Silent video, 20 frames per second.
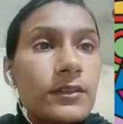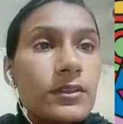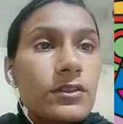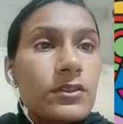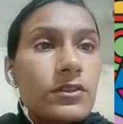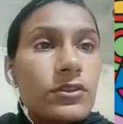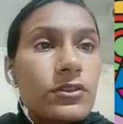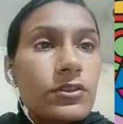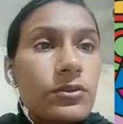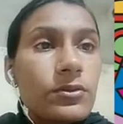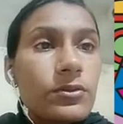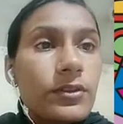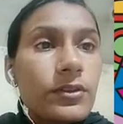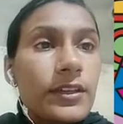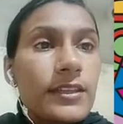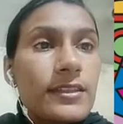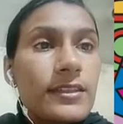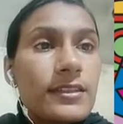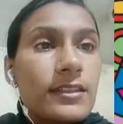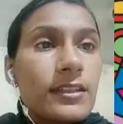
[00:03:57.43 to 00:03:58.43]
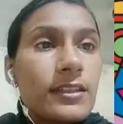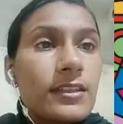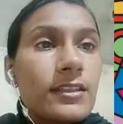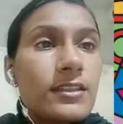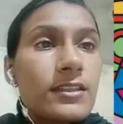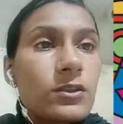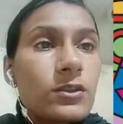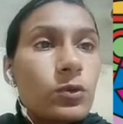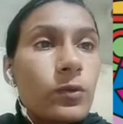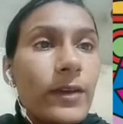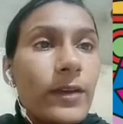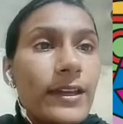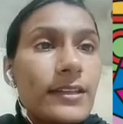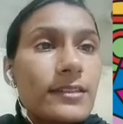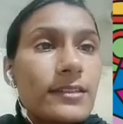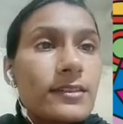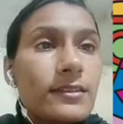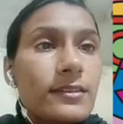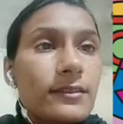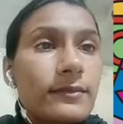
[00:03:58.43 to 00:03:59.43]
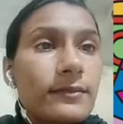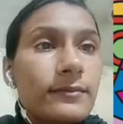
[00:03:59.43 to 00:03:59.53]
So you can see these squares.